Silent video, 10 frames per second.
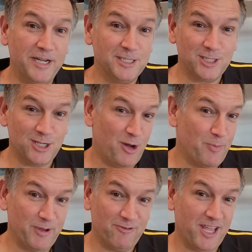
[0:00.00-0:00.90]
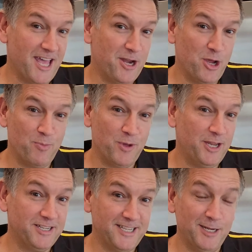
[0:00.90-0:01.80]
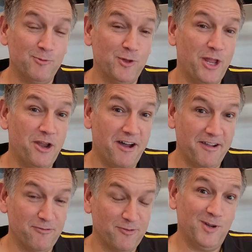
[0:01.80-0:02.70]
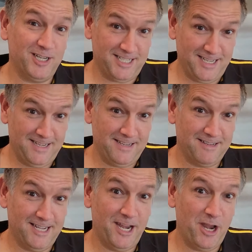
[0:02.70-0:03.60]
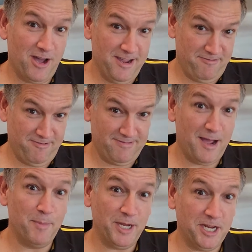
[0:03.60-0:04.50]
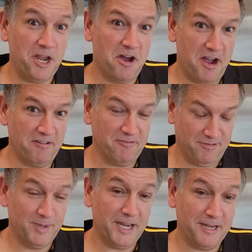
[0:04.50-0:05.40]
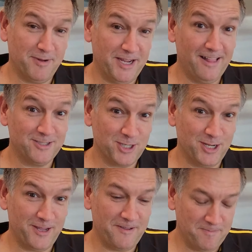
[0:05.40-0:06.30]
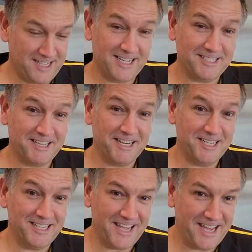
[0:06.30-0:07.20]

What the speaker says: much chop if you can't open a tin with a knife. When I say a knife, I mean a knife. But anyway, I'll show you. So let's get into